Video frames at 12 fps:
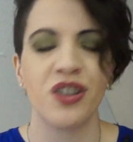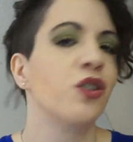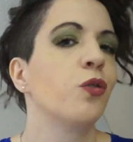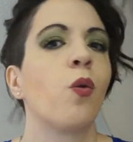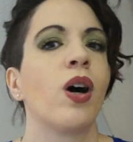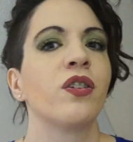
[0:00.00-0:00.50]

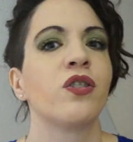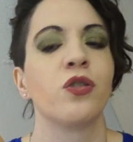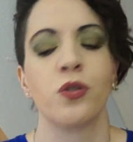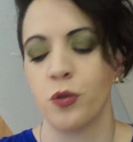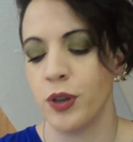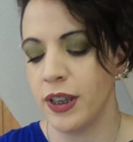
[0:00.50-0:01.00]
you want
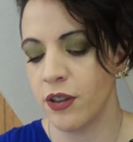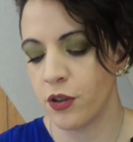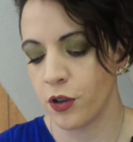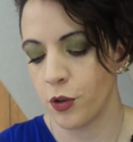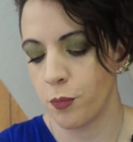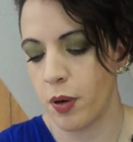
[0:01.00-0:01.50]
to
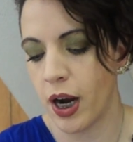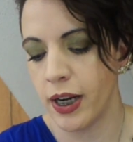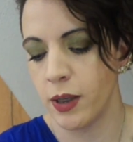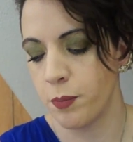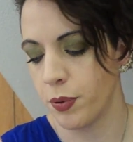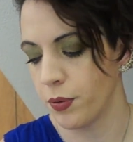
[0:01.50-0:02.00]
either
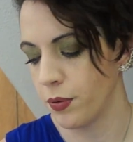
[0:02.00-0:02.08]
pipe.